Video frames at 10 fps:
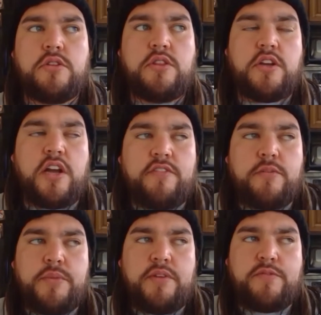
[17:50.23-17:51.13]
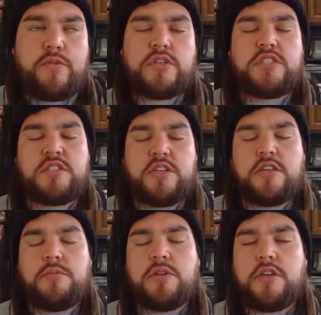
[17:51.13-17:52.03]
the government forced the
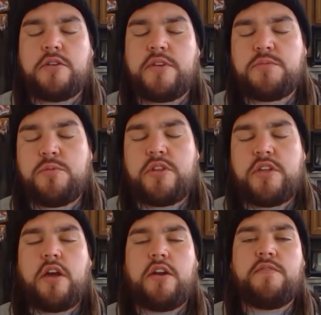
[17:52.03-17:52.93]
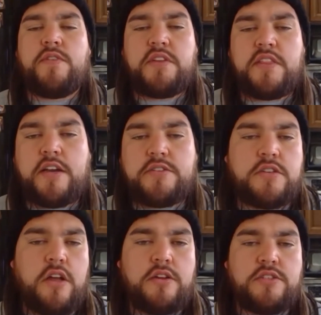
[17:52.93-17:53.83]
community to raise more than
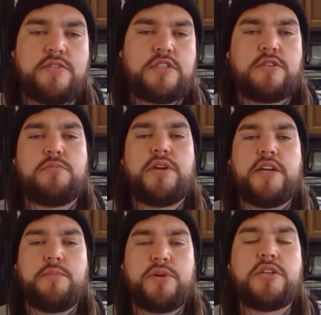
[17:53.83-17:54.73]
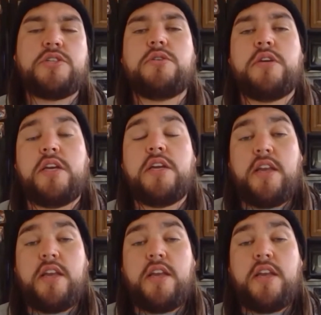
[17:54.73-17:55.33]
$150,000 of its own money to put into it.